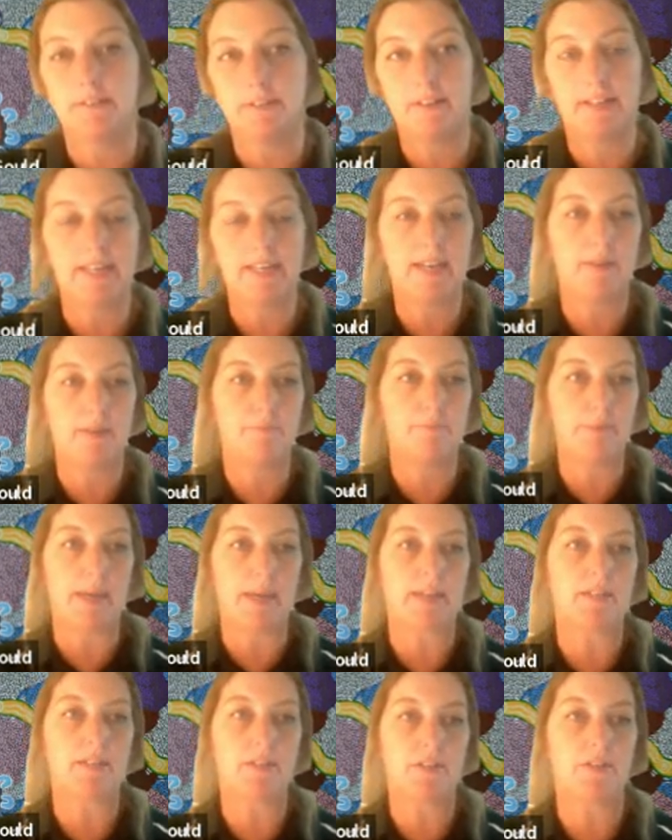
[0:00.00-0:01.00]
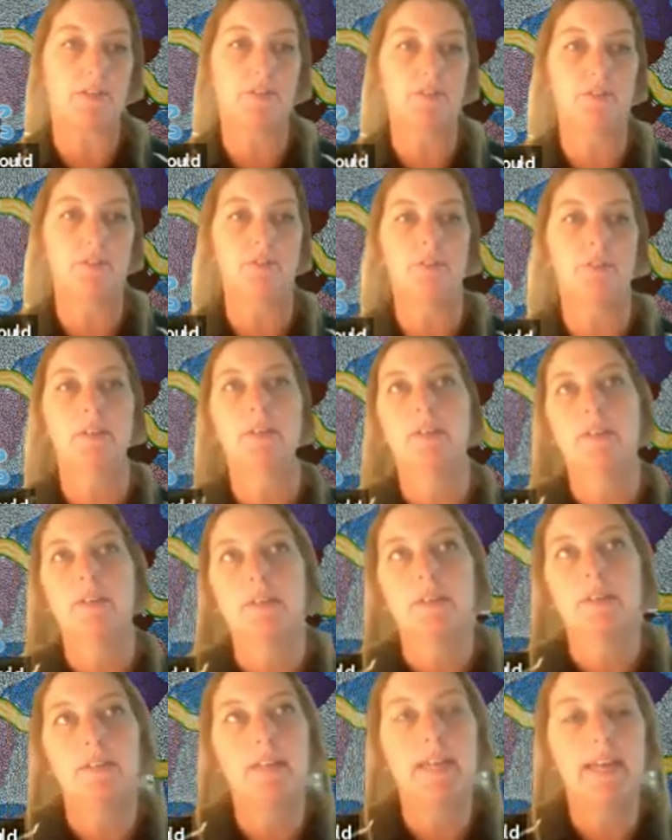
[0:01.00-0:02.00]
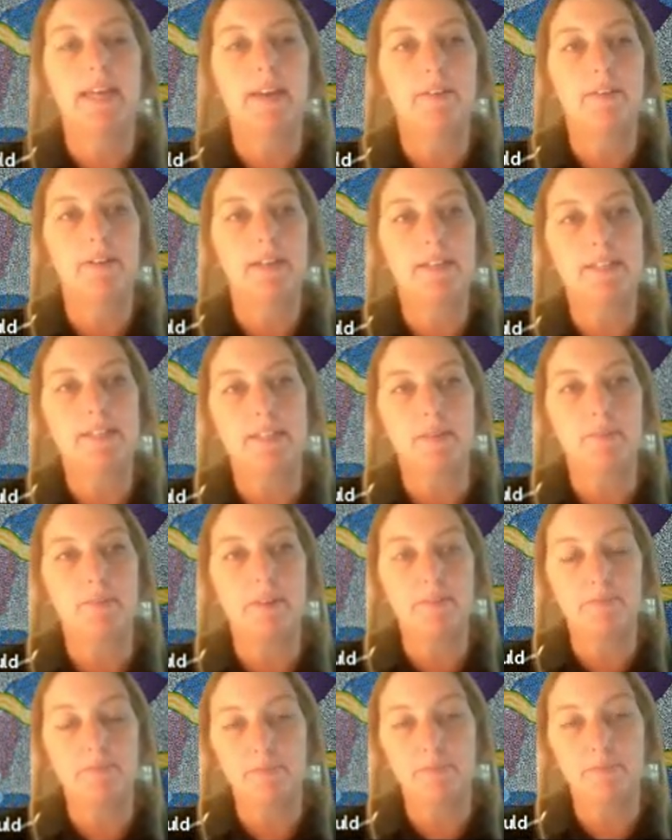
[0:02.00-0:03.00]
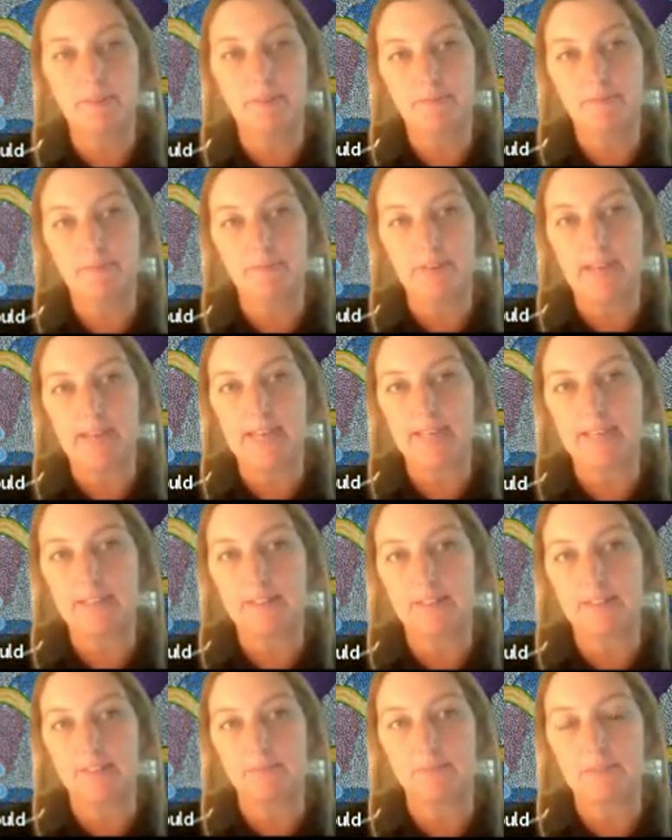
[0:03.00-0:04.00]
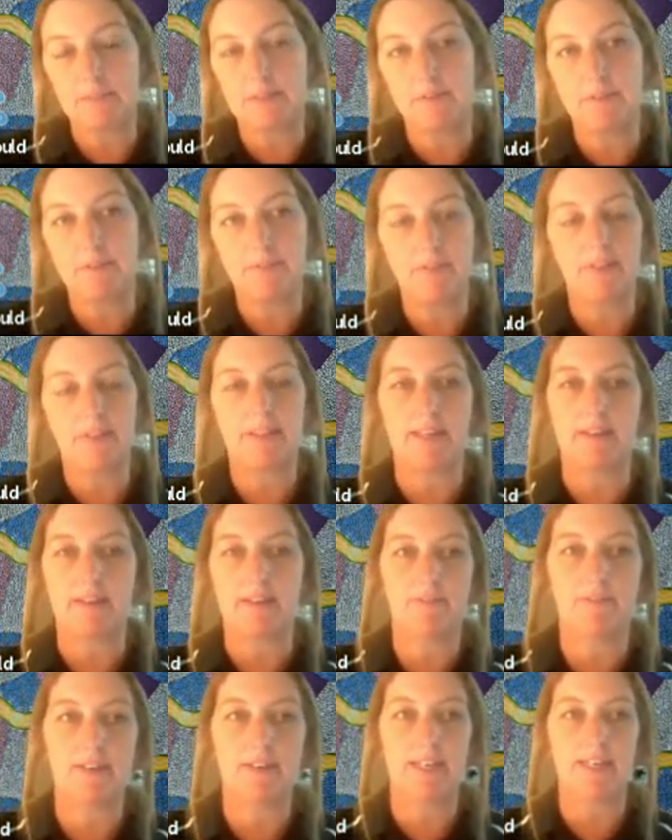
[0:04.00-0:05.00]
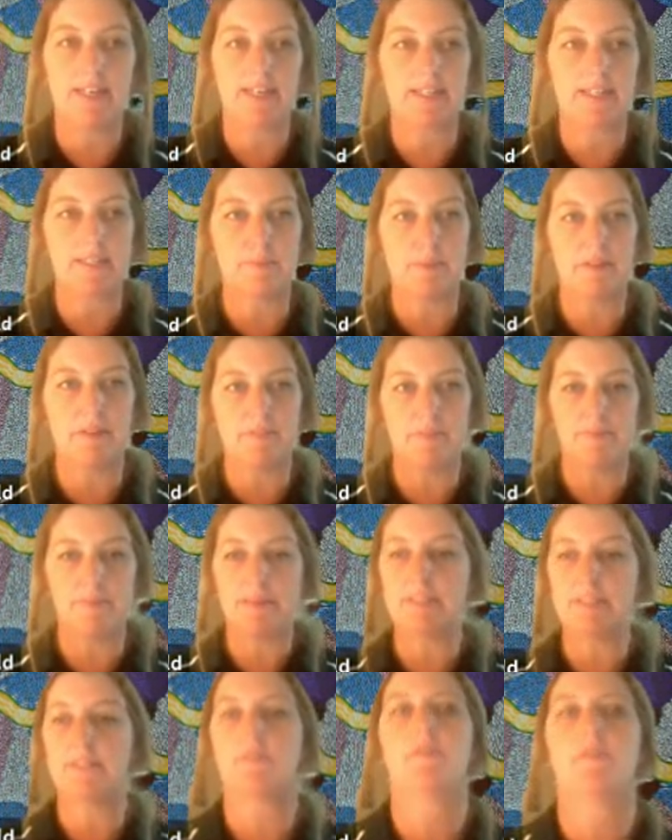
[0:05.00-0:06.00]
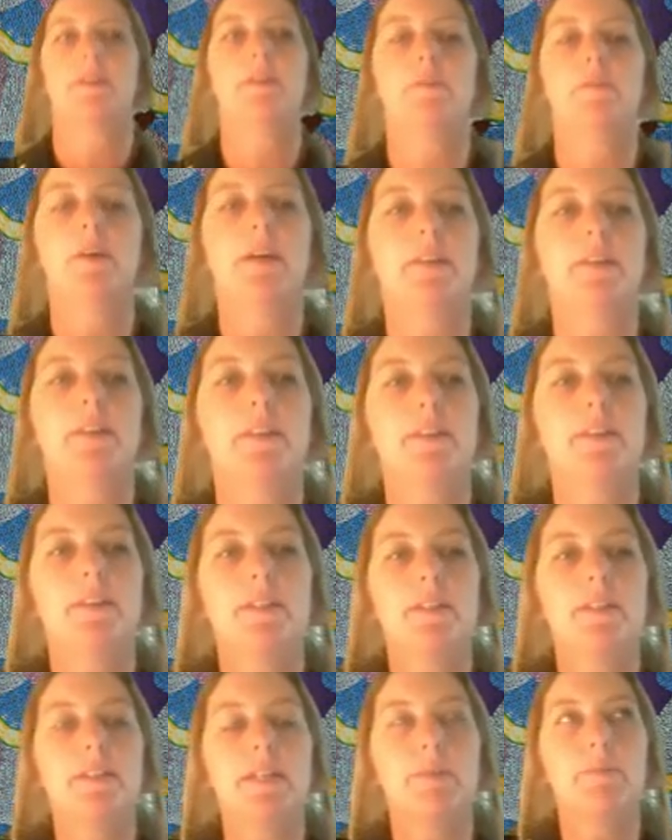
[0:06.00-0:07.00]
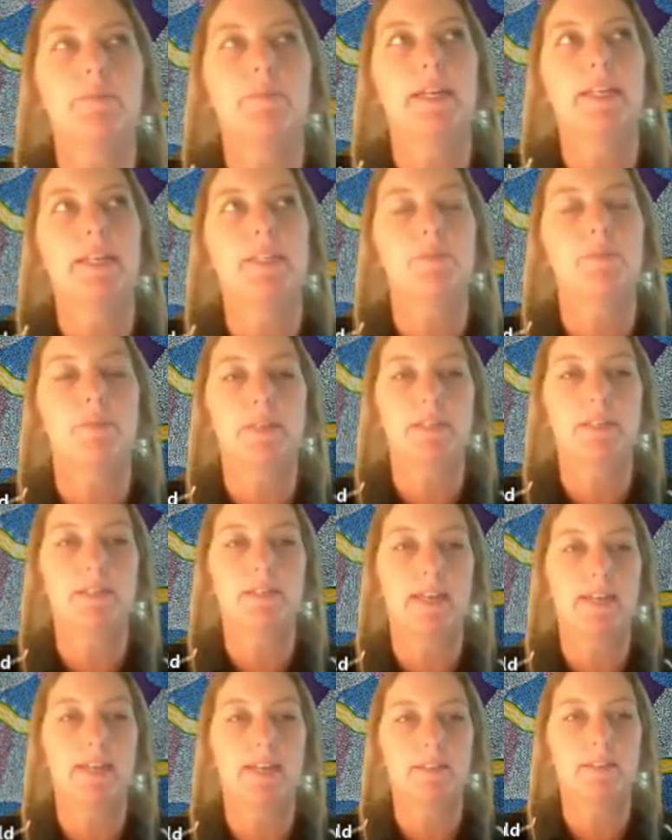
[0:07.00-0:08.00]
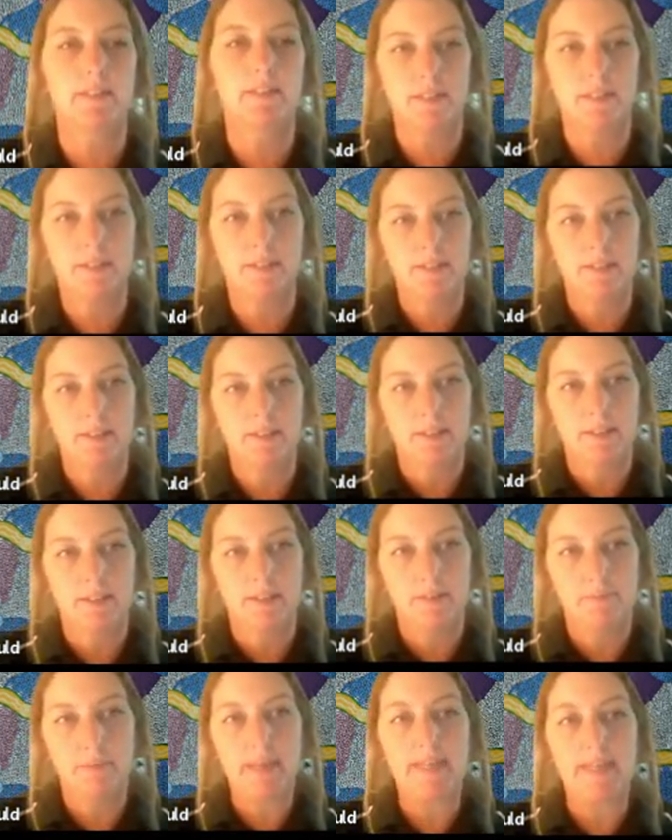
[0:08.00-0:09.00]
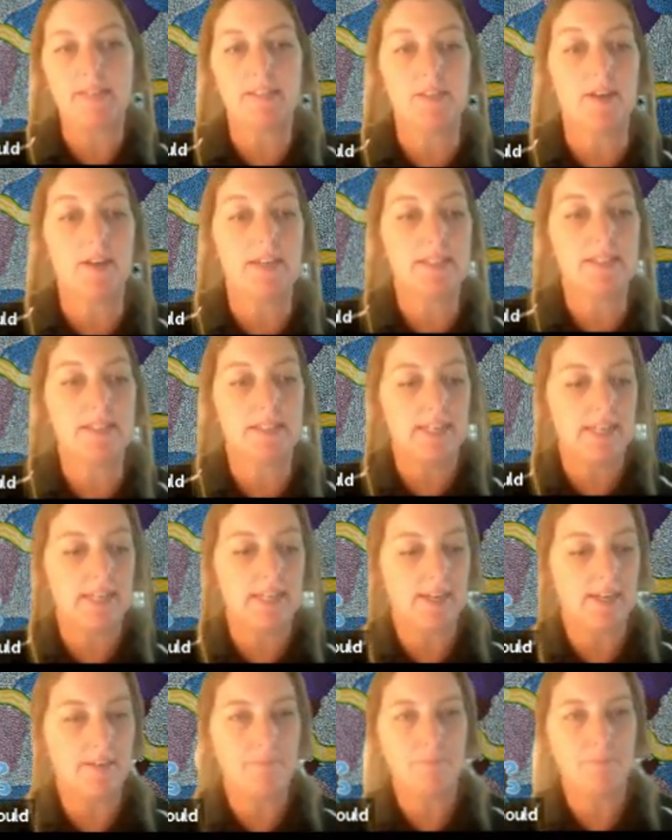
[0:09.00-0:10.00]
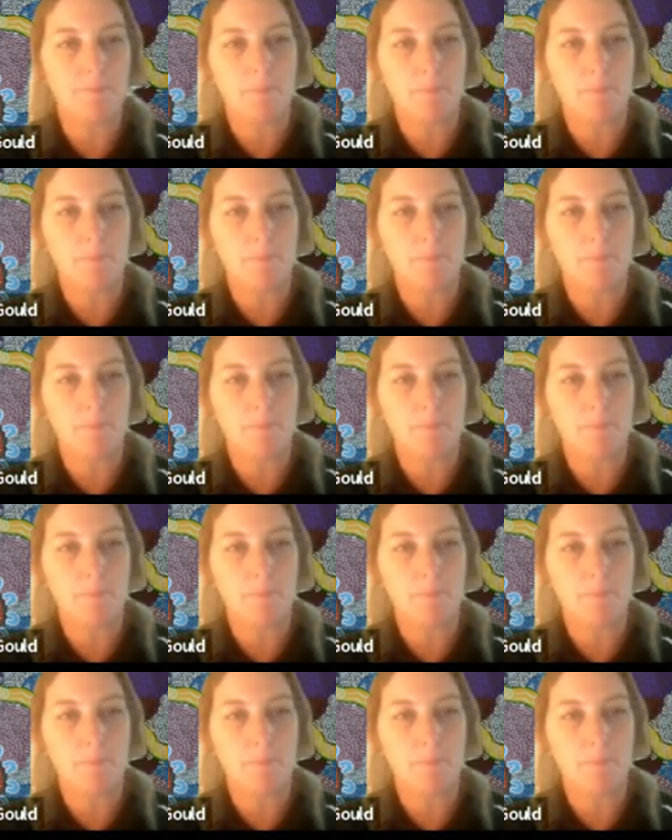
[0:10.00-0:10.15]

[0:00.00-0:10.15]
So they come back to the areas that we, we flagged to them. So we find that really, it's a bit of a mystery why the Japanese ones aren't being sighted here.